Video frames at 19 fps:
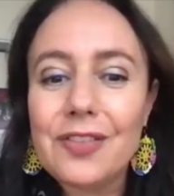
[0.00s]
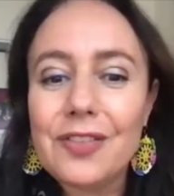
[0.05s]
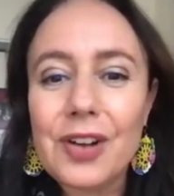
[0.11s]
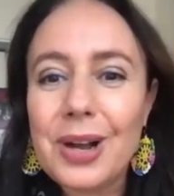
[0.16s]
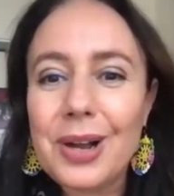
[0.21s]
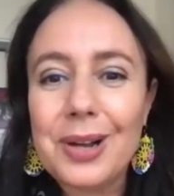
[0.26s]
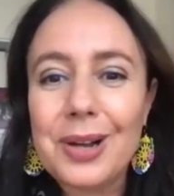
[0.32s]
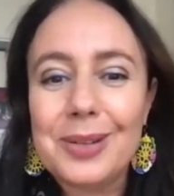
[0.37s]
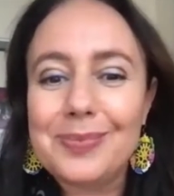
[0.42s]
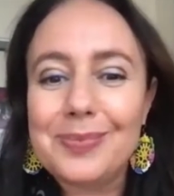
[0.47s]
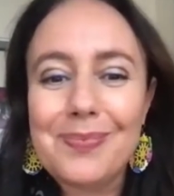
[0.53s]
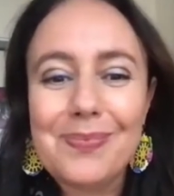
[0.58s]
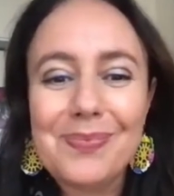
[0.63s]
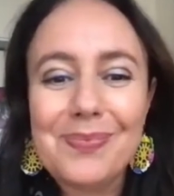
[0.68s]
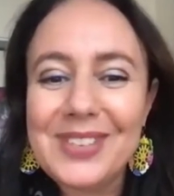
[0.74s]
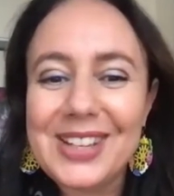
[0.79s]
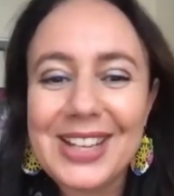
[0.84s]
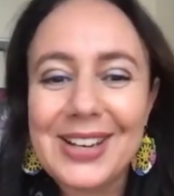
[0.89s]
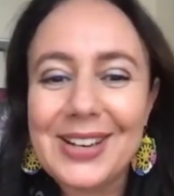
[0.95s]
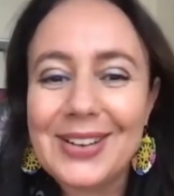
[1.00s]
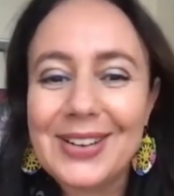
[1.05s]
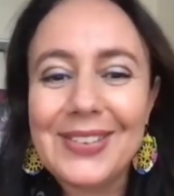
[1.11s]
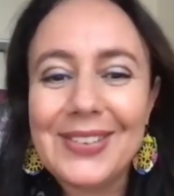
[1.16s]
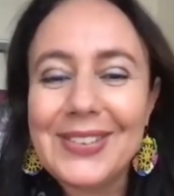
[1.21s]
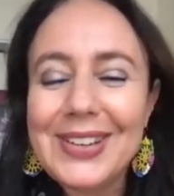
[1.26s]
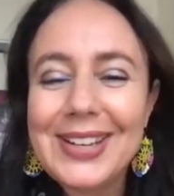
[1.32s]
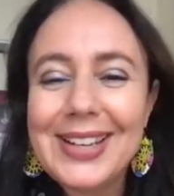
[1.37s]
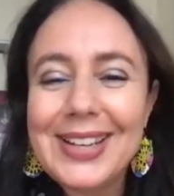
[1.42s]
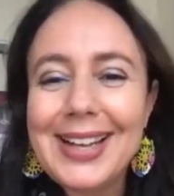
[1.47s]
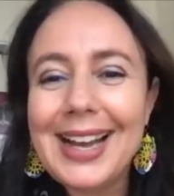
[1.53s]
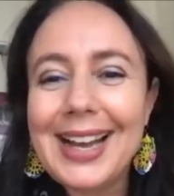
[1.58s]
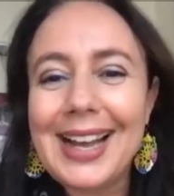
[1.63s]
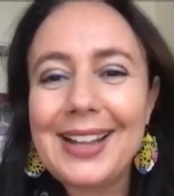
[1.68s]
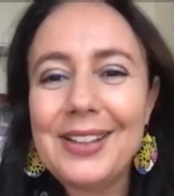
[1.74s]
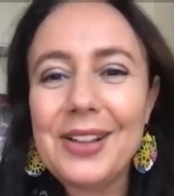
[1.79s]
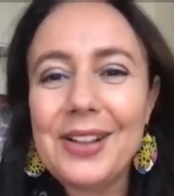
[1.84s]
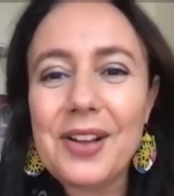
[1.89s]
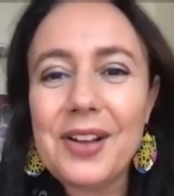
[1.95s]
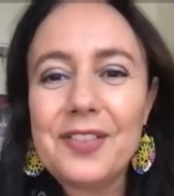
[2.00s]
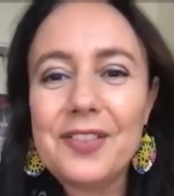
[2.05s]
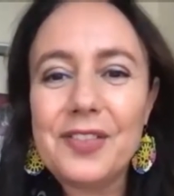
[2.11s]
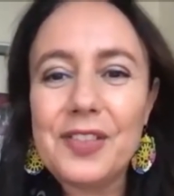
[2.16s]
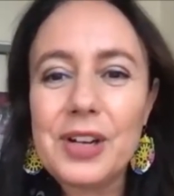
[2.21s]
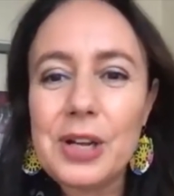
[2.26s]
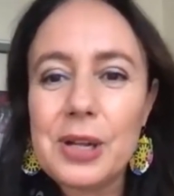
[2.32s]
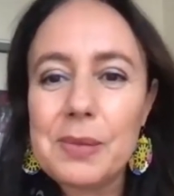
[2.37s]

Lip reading: I love